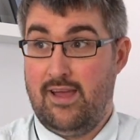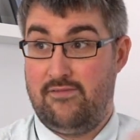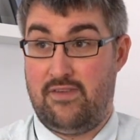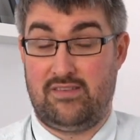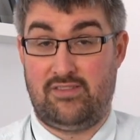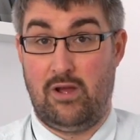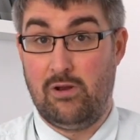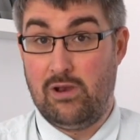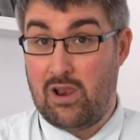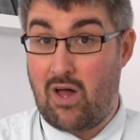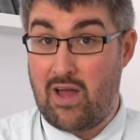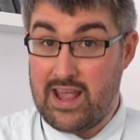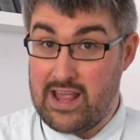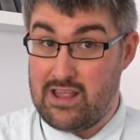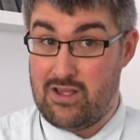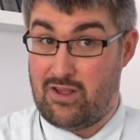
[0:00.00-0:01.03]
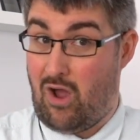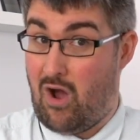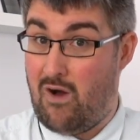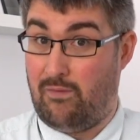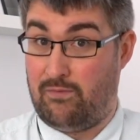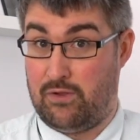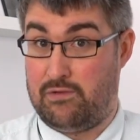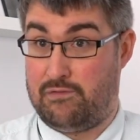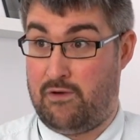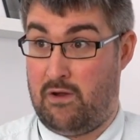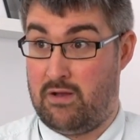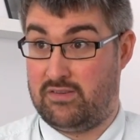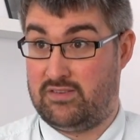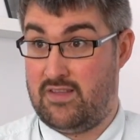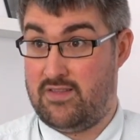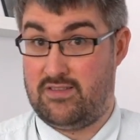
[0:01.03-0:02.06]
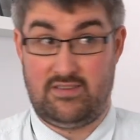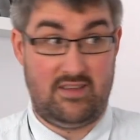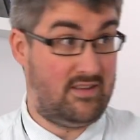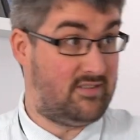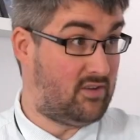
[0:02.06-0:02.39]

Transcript: There's no light, you can't do photosynthesis,